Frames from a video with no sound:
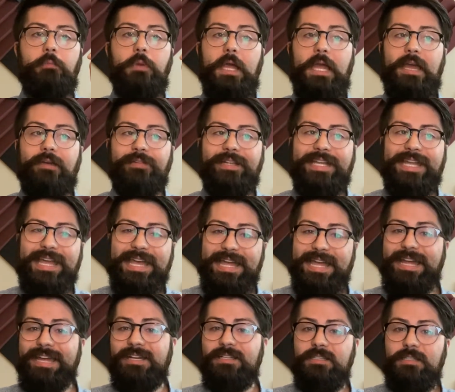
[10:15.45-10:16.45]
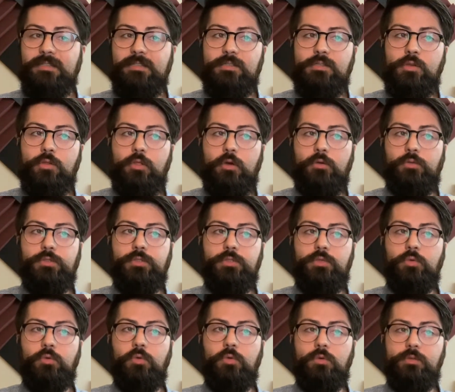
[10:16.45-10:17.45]
but having access to those
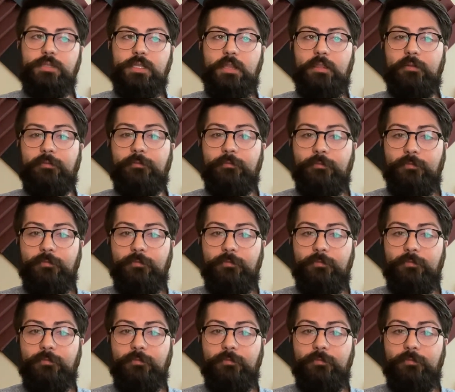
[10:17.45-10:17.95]
tools and the